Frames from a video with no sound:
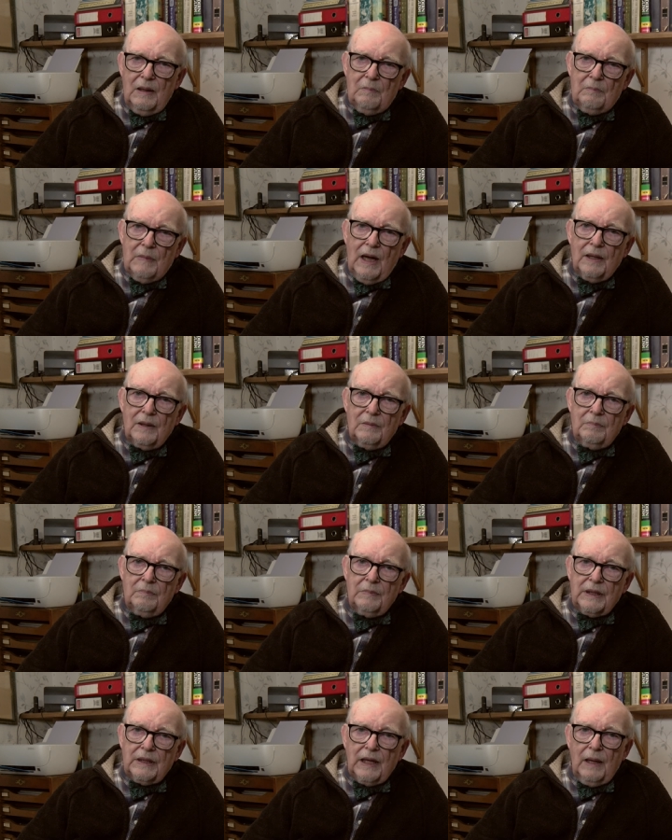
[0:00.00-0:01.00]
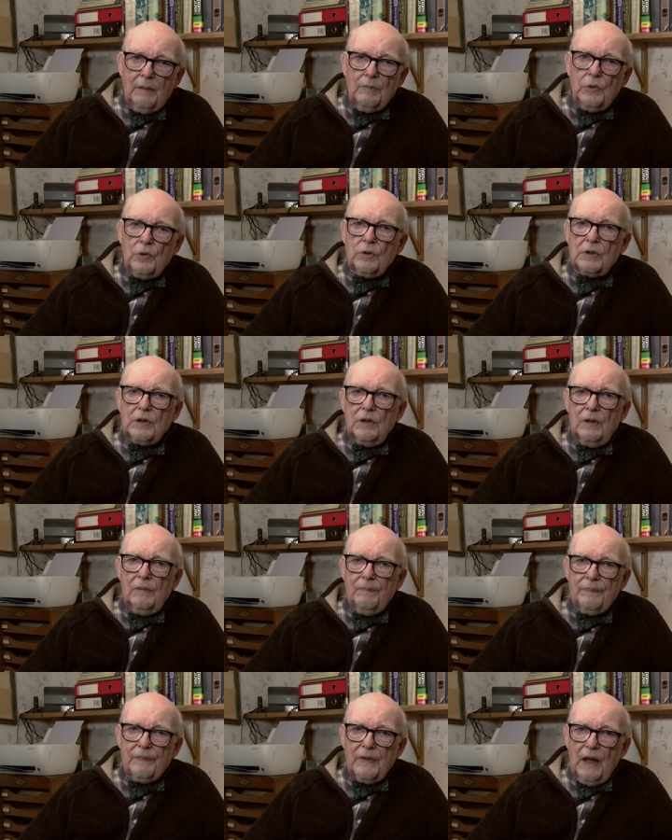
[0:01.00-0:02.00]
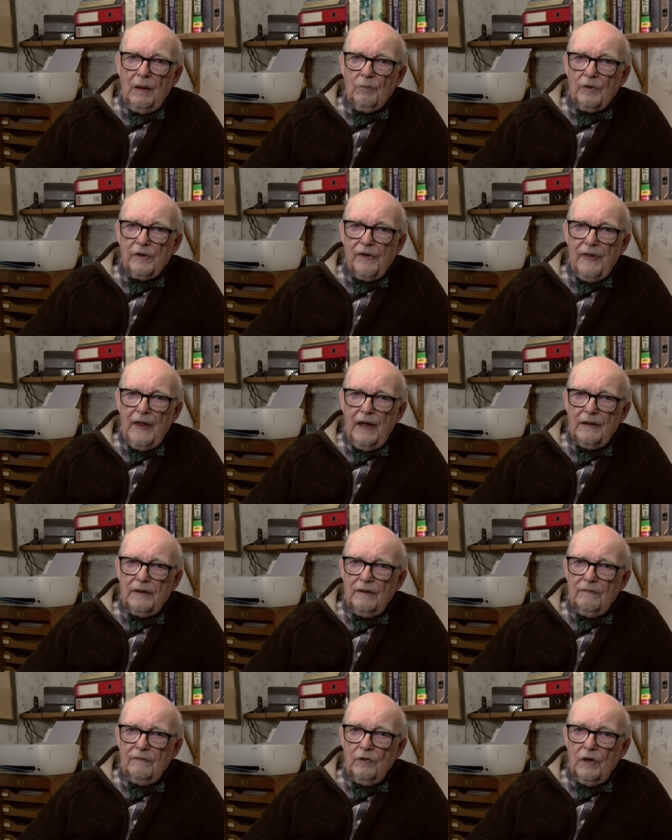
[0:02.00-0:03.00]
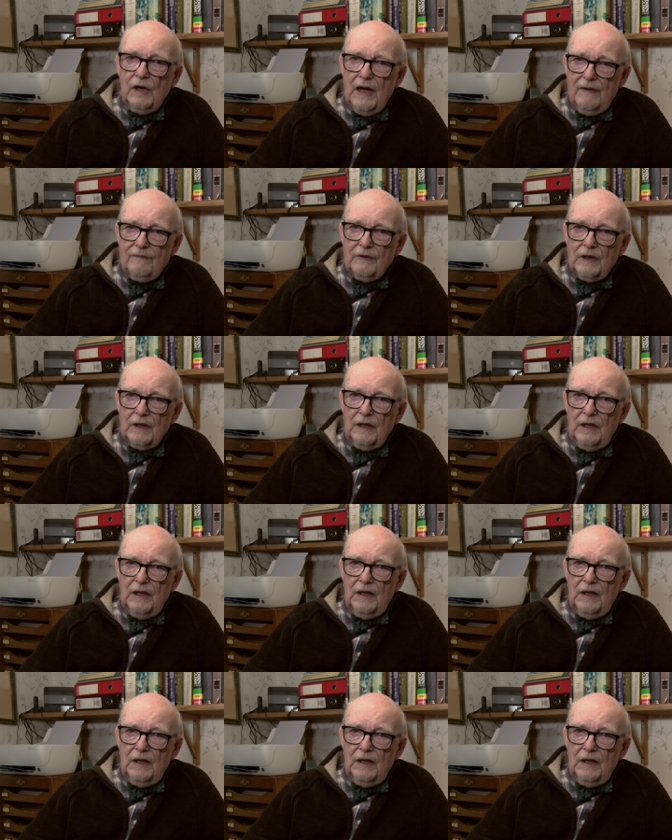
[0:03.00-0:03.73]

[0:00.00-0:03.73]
Man became mortal and was then forever